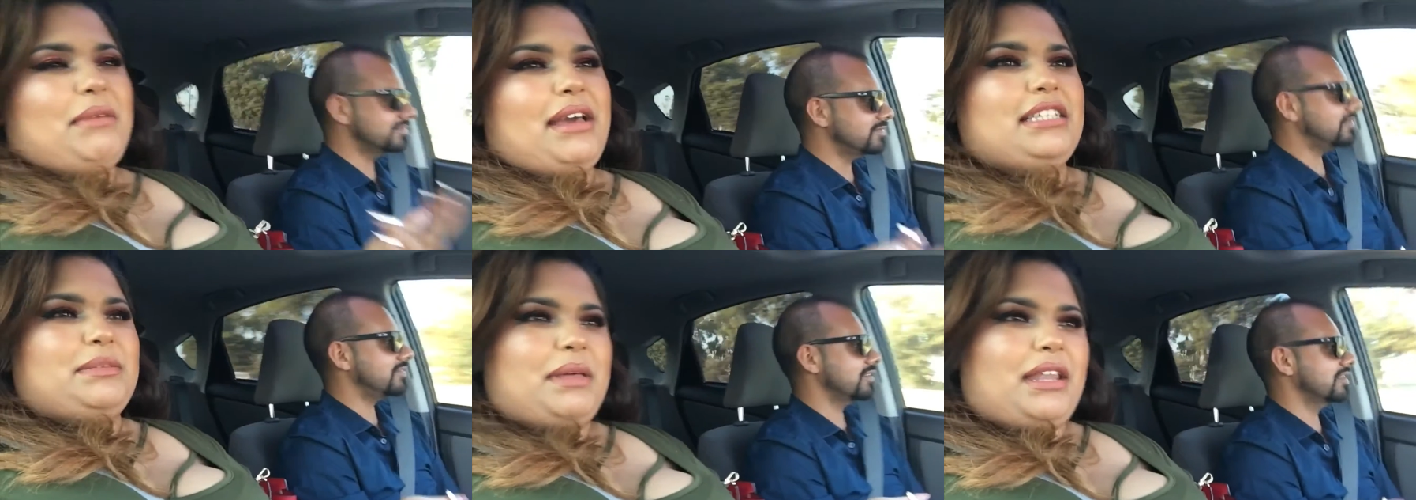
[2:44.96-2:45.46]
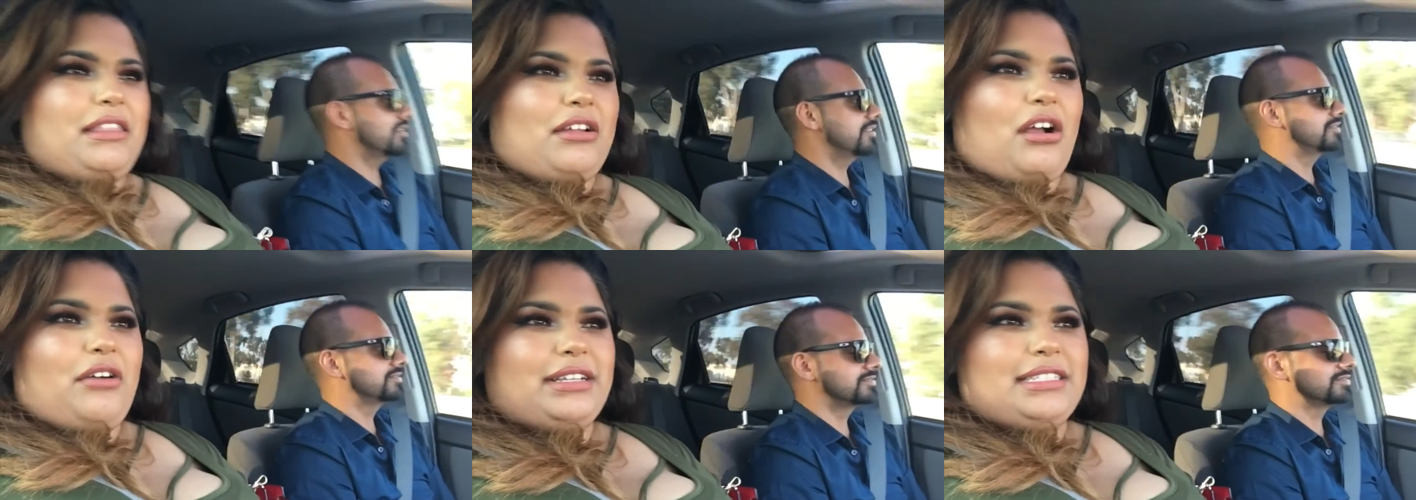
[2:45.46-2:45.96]
Speaker 1: and my husband and
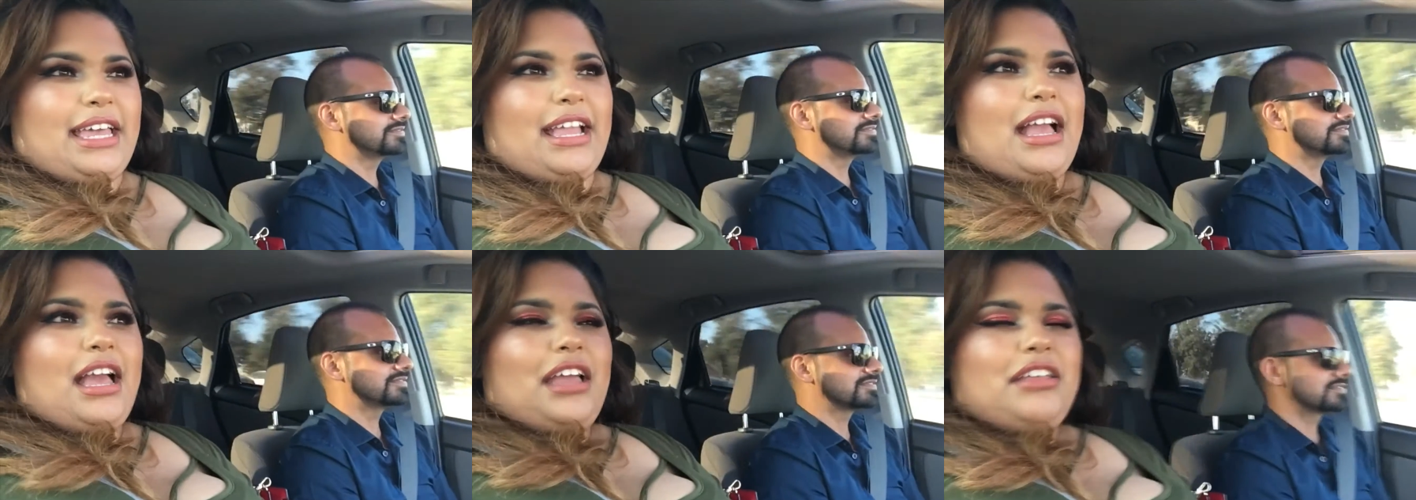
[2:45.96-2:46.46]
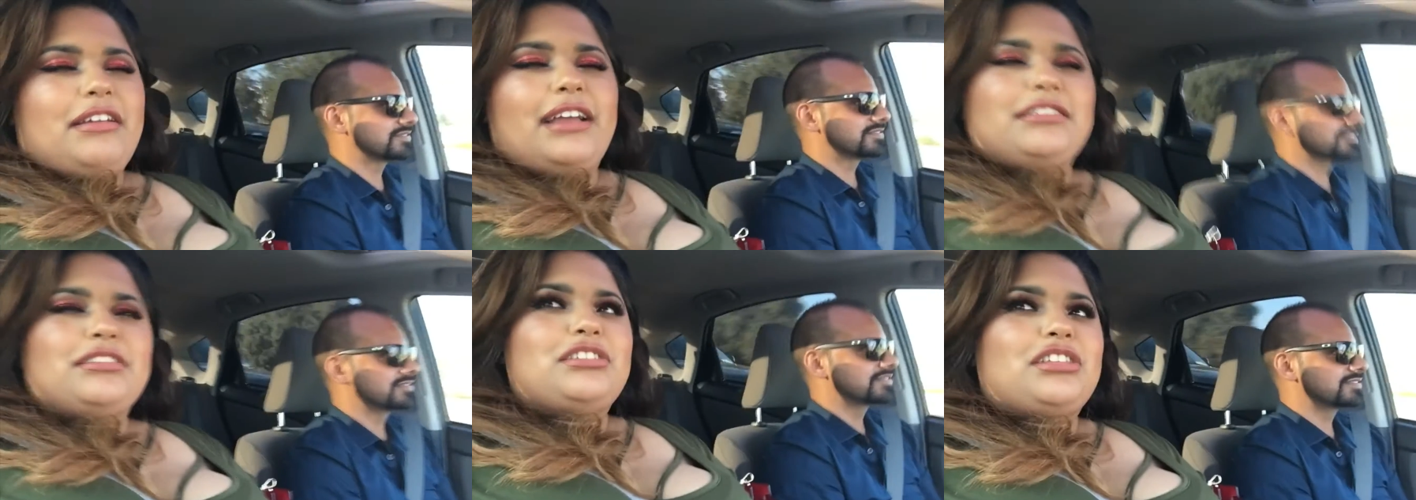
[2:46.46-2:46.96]
they're always like, "You
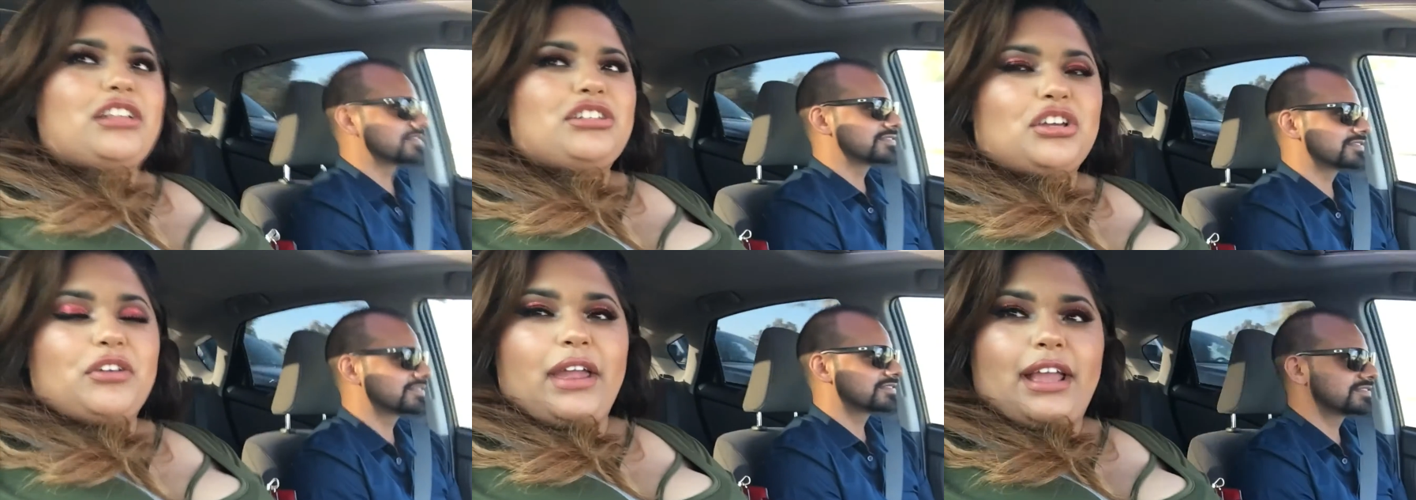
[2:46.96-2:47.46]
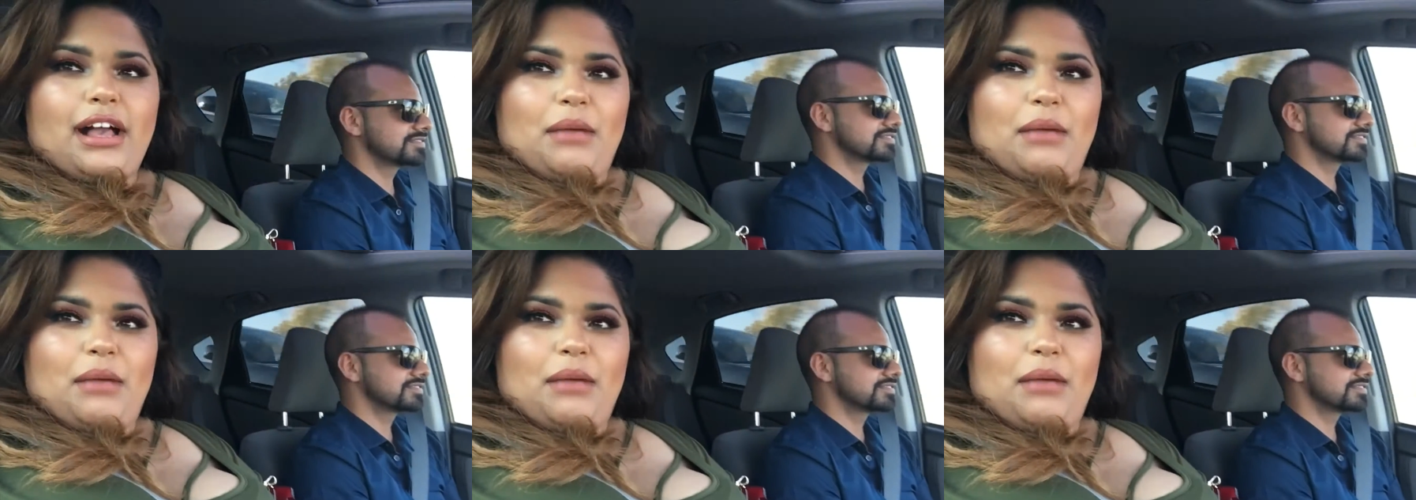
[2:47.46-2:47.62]
guys are such a great